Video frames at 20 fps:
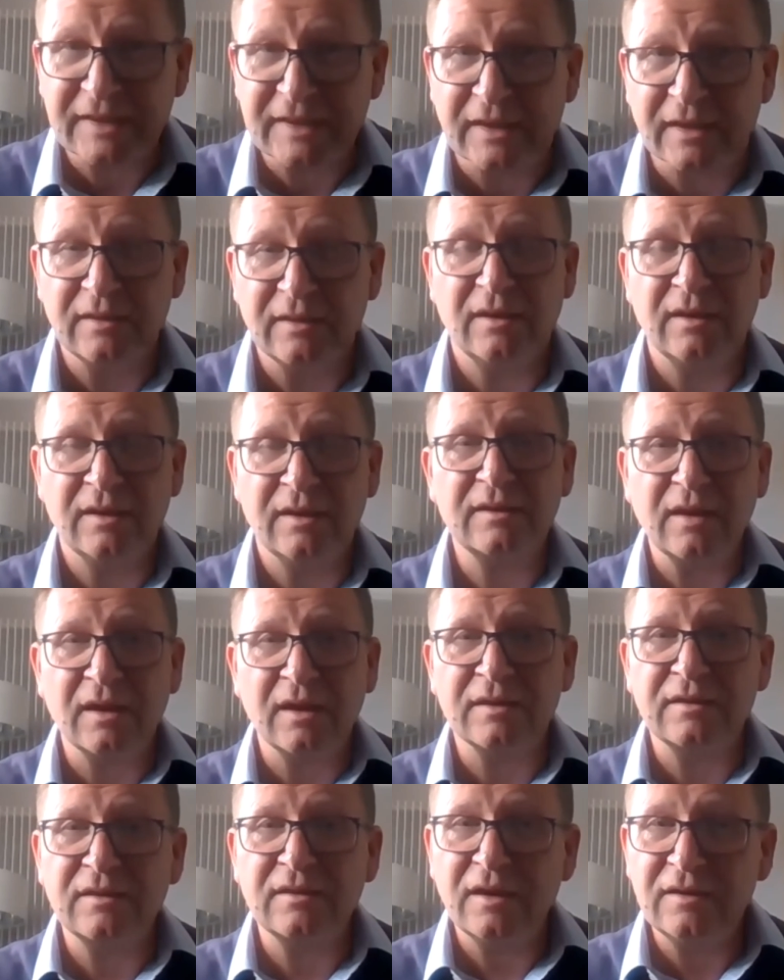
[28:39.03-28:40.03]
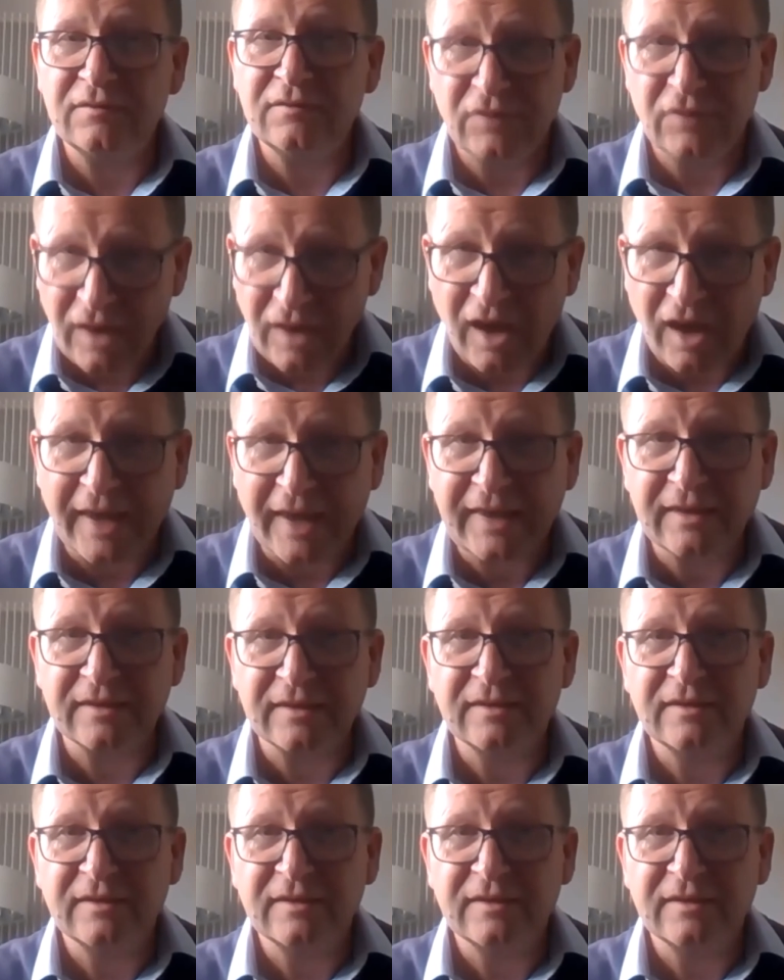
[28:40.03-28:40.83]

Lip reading: it, I kind of like,